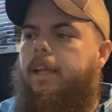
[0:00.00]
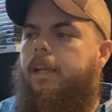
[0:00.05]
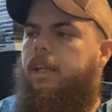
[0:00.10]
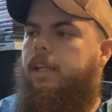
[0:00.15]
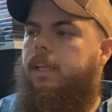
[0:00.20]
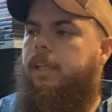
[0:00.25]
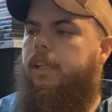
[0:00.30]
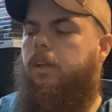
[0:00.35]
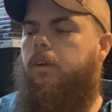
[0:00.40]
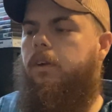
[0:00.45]

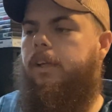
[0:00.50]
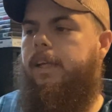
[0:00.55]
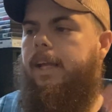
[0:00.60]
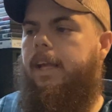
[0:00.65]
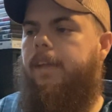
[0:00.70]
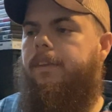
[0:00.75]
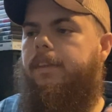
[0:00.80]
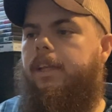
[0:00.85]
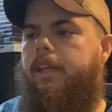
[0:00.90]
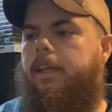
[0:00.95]
you know, he
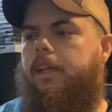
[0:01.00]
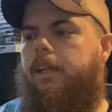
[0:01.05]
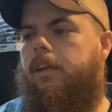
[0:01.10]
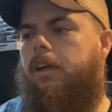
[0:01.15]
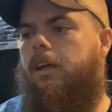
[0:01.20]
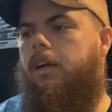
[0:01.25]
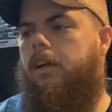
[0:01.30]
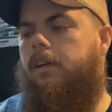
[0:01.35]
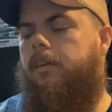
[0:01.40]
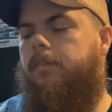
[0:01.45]
had
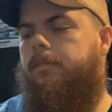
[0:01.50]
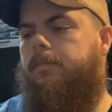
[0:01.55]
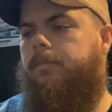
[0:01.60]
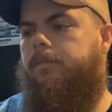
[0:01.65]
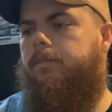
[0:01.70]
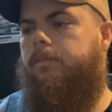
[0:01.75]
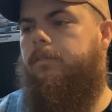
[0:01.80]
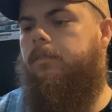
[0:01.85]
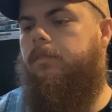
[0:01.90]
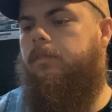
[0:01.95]
the
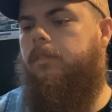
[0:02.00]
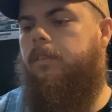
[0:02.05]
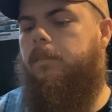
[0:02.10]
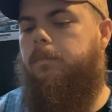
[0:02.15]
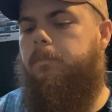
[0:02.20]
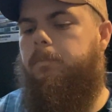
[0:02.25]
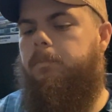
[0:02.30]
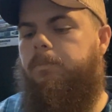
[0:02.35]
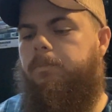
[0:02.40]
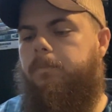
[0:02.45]

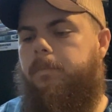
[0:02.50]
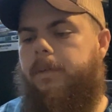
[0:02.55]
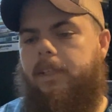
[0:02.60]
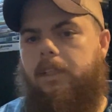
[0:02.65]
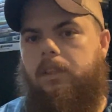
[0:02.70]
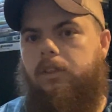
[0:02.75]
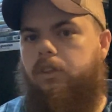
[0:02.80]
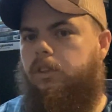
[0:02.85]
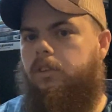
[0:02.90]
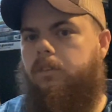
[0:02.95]

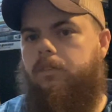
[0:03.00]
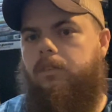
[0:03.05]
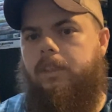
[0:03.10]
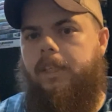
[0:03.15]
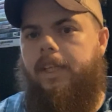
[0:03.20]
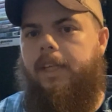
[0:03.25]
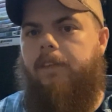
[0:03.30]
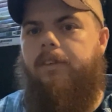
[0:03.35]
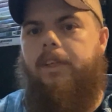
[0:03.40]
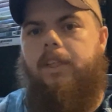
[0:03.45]
big
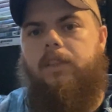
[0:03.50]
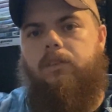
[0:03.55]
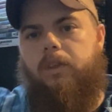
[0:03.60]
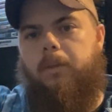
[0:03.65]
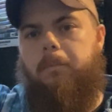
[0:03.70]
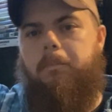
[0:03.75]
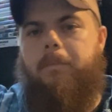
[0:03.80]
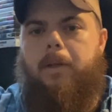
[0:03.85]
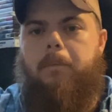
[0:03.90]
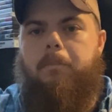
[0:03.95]
TVs with the
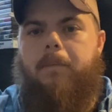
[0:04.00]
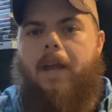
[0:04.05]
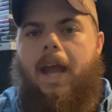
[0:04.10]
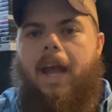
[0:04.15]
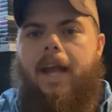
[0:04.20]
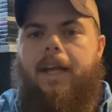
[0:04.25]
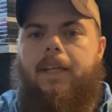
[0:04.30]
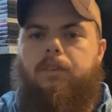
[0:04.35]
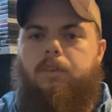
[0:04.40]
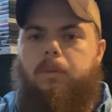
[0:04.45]
big
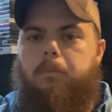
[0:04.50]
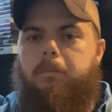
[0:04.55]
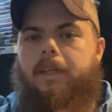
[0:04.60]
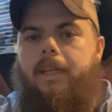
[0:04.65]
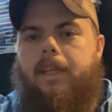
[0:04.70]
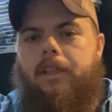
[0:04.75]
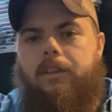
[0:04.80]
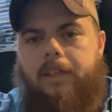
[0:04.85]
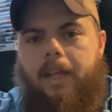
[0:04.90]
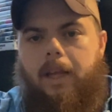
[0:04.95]
backs, with the big
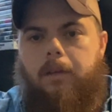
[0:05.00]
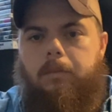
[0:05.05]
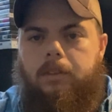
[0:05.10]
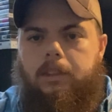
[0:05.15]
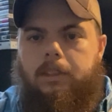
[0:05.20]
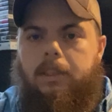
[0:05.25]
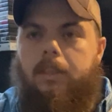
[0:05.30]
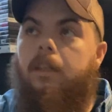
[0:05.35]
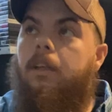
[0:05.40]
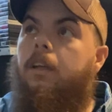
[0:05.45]
entertainment
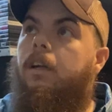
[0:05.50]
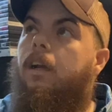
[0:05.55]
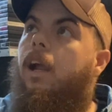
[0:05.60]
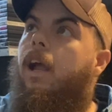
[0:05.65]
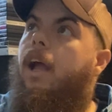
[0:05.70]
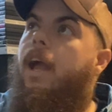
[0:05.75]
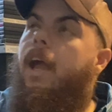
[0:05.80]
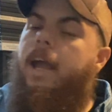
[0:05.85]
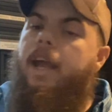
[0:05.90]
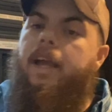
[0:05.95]
center,
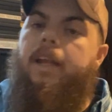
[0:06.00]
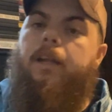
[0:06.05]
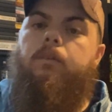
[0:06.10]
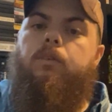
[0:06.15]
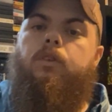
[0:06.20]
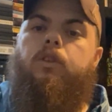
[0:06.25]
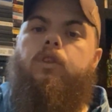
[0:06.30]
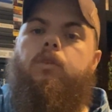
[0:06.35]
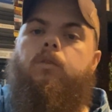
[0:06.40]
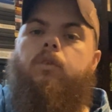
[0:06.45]
and it
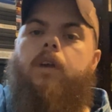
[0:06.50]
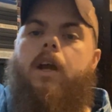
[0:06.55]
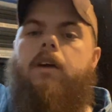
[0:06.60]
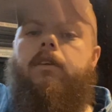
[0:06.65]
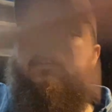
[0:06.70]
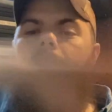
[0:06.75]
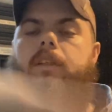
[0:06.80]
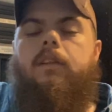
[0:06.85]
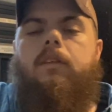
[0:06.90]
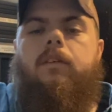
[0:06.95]
was
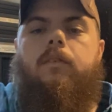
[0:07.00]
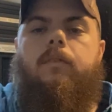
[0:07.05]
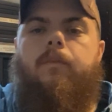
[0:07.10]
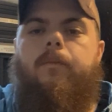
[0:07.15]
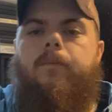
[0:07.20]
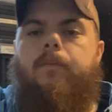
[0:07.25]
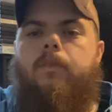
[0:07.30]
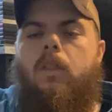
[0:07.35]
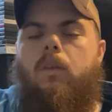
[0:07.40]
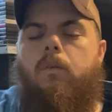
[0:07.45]
surrounded
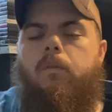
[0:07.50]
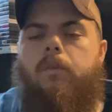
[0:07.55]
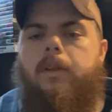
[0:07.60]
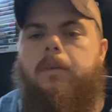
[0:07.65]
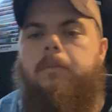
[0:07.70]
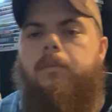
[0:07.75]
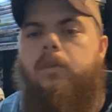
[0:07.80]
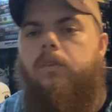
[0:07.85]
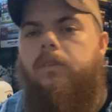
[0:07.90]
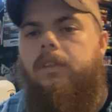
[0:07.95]
with
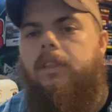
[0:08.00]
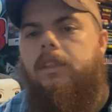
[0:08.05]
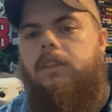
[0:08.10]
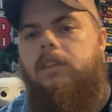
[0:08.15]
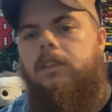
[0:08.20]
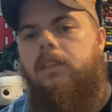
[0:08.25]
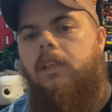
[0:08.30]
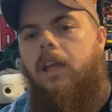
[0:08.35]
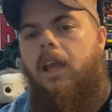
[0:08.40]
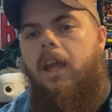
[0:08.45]
movies,
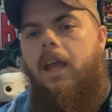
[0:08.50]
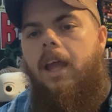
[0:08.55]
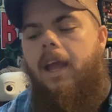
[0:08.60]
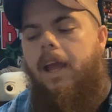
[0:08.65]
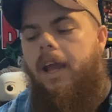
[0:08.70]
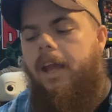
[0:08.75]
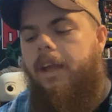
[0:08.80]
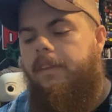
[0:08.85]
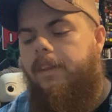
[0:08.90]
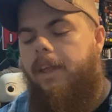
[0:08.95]

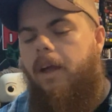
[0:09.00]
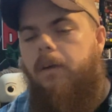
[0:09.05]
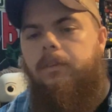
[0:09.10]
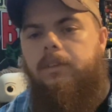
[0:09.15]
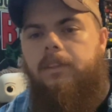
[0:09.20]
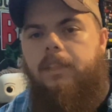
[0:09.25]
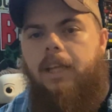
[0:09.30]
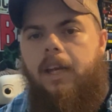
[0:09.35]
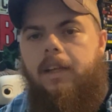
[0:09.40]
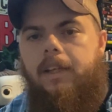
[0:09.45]
and that was
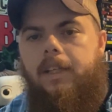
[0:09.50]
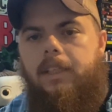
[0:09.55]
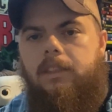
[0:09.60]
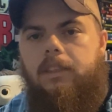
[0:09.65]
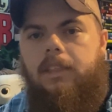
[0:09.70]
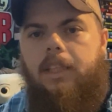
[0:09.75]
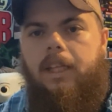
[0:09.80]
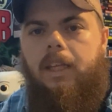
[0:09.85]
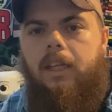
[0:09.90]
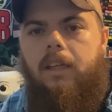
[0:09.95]
kind of his
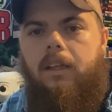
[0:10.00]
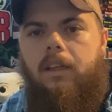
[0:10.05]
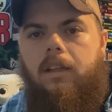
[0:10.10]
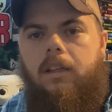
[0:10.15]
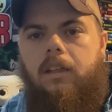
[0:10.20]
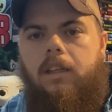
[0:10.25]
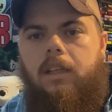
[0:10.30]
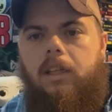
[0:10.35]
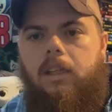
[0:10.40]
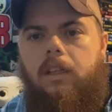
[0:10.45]
thing.
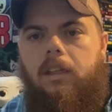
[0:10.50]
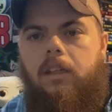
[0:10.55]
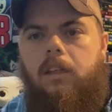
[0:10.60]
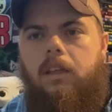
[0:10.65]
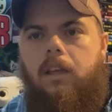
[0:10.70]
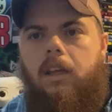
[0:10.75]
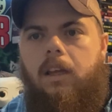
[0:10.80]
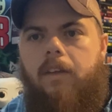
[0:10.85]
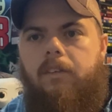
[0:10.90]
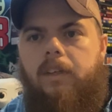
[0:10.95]

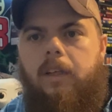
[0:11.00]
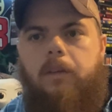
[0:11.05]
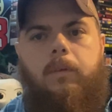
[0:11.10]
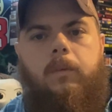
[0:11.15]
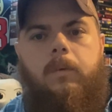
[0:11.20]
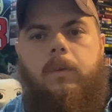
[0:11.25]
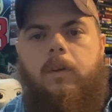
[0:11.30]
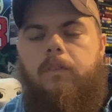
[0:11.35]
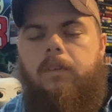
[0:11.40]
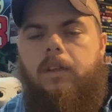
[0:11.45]
Every time we
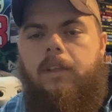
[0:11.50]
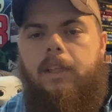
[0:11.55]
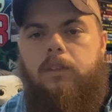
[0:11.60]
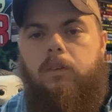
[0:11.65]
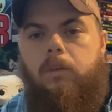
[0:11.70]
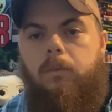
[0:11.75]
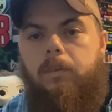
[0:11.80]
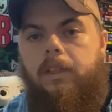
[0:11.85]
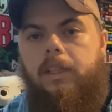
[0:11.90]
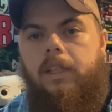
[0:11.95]
went over there, that's
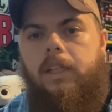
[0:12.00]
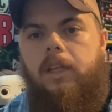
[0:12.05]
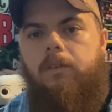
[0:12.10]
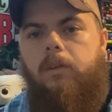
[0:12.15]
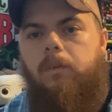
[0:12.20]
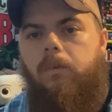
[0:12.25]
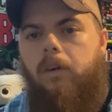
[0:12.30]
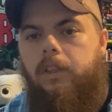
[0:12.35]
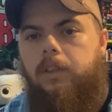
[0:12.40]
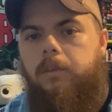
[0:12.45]
what we did. We
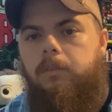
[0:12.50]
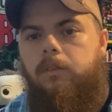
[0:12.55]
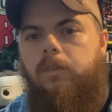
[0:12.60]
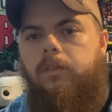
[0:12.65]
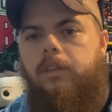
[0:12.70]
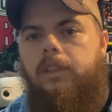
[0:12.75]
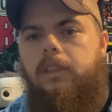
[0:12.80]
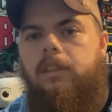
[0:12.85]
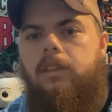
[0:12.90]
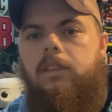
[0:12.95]
watched
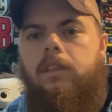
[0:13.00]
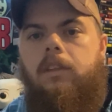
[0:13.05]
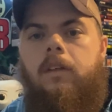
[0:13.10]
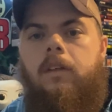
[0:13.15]
movies.